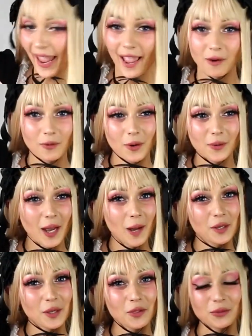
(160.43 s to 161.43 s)
arrow
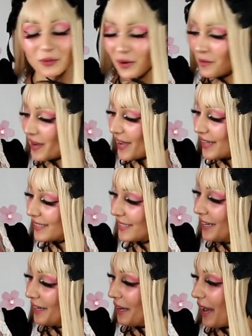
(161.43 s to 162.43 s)
coming through it.
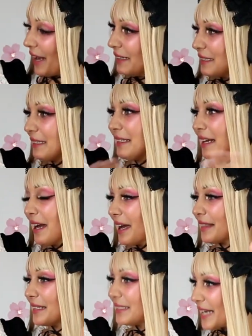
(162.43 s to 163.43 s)
And
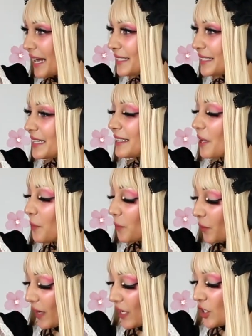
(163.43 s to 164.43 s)
yeah, the daisies are
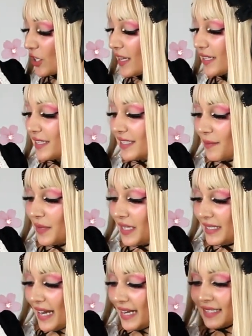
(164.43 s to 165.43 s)
precious. Some of the
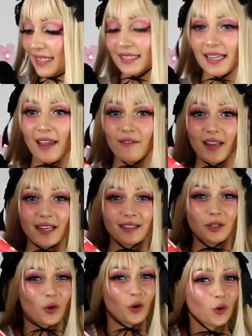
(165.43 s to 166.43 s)
daisies have like a
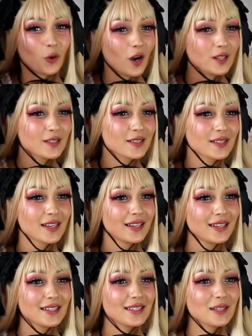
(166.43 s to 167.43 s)
little cross
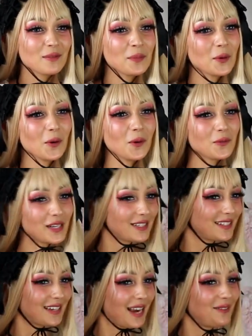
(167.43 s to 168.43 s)
symbol,
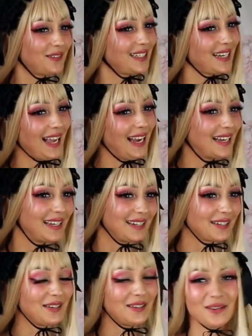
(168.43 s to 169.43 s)
which I really like. I
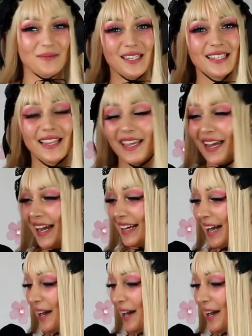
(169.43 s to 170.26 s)
don't know, I'm into that.